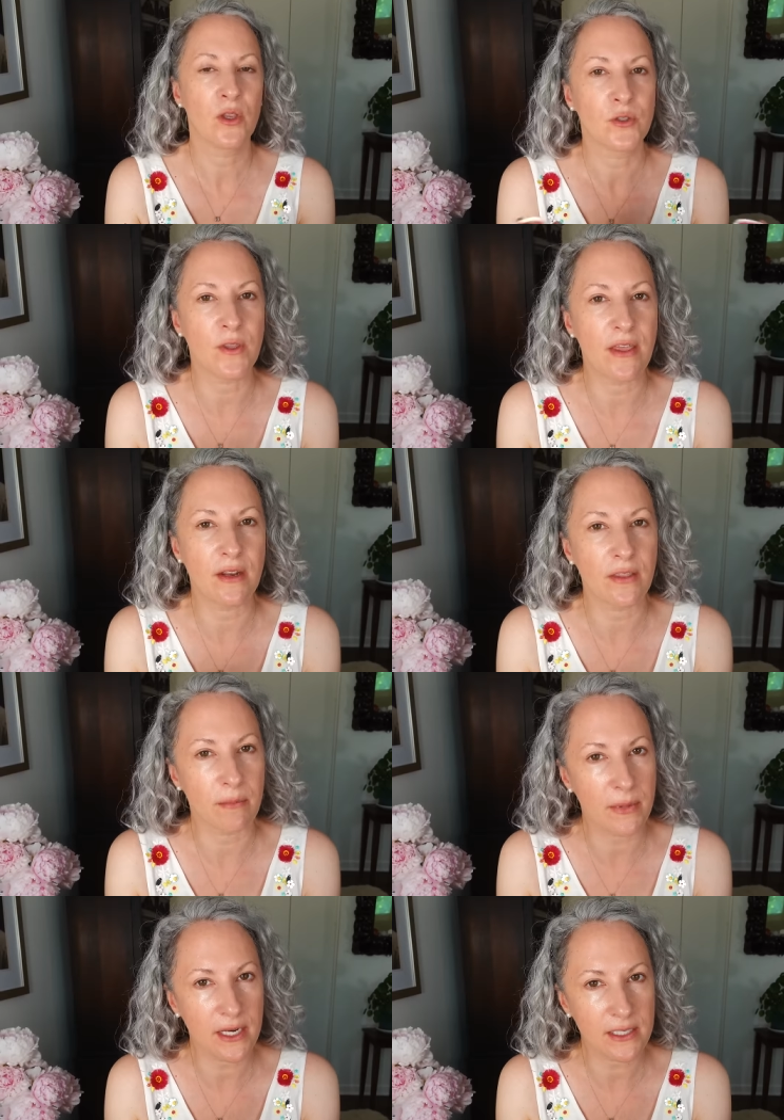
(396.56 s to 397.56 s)
So then the
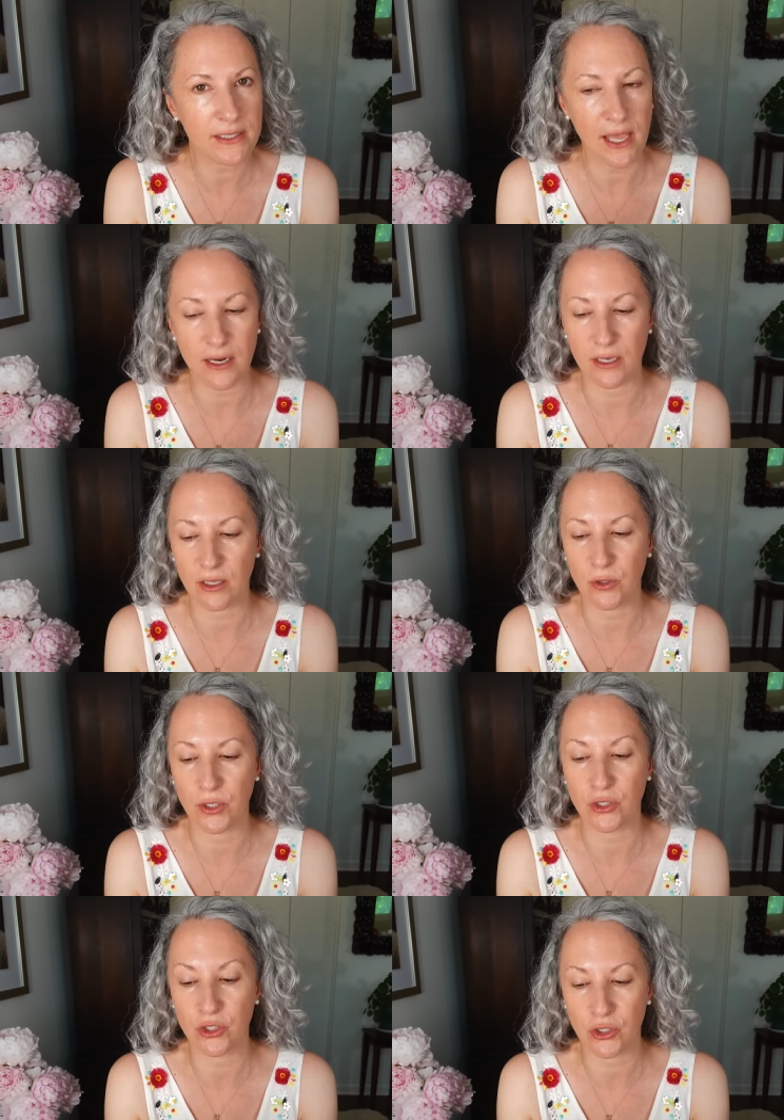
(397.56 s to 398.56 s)
mini set
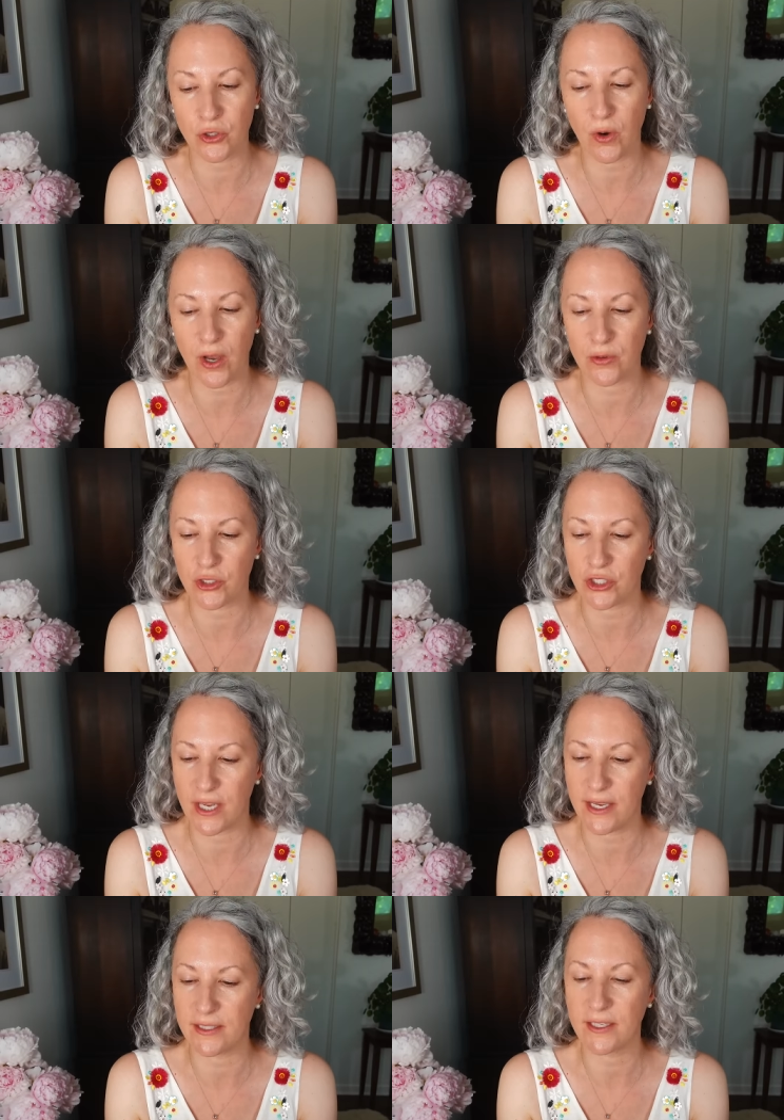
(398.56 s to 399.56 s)
included two other
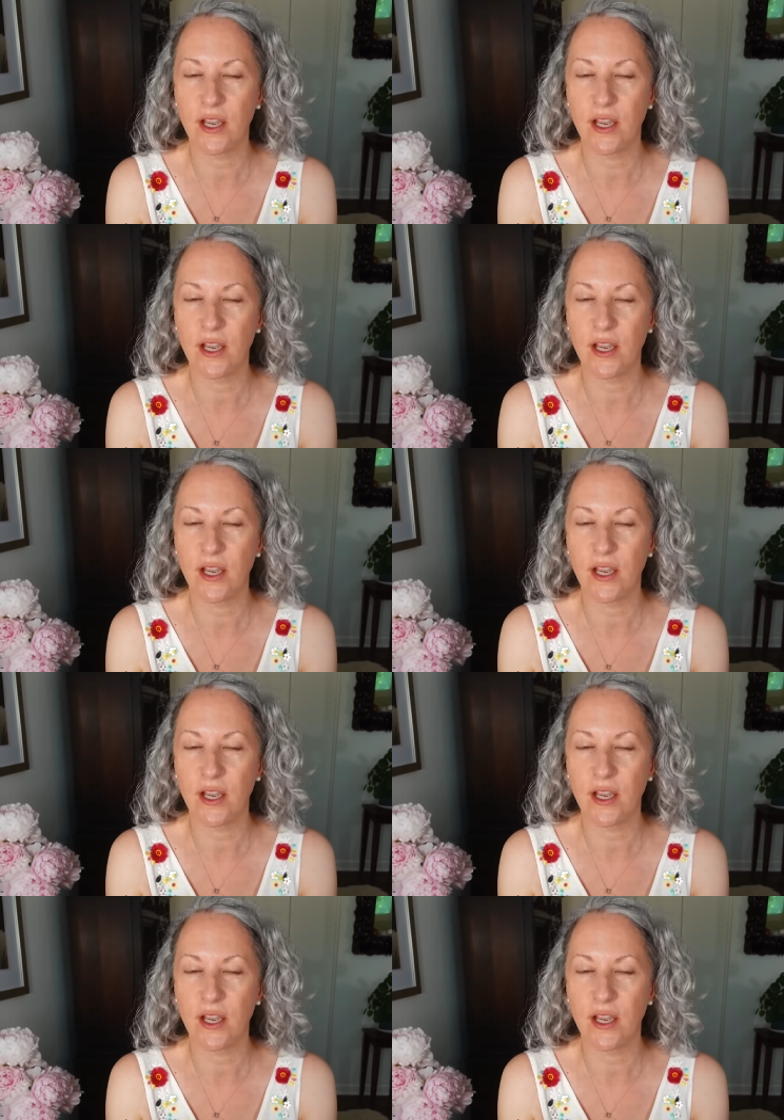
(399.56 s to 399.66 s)
shades.